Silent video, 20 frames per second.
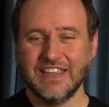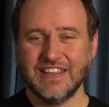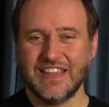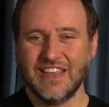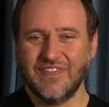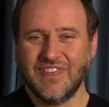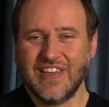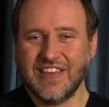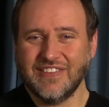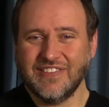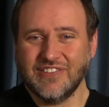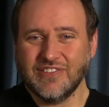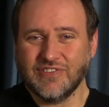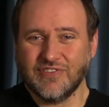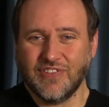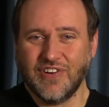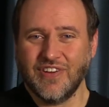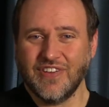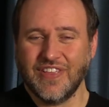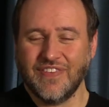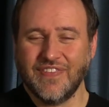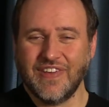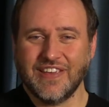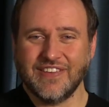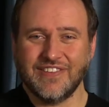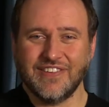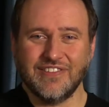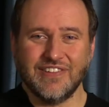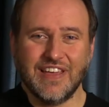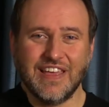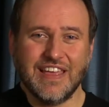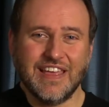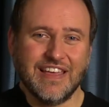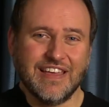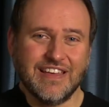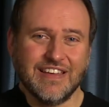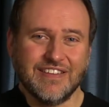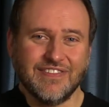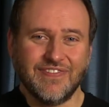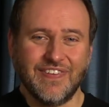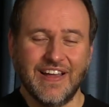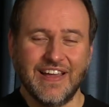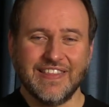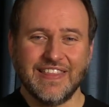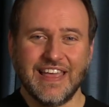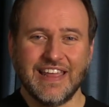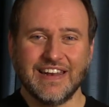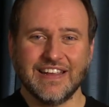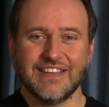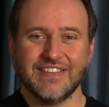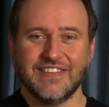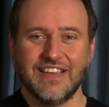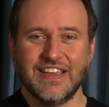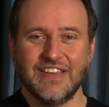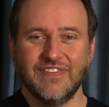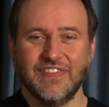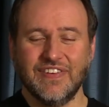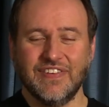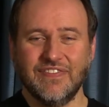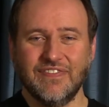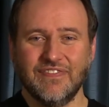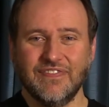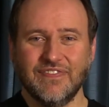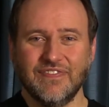that makes you grow, that makes you find that excitement.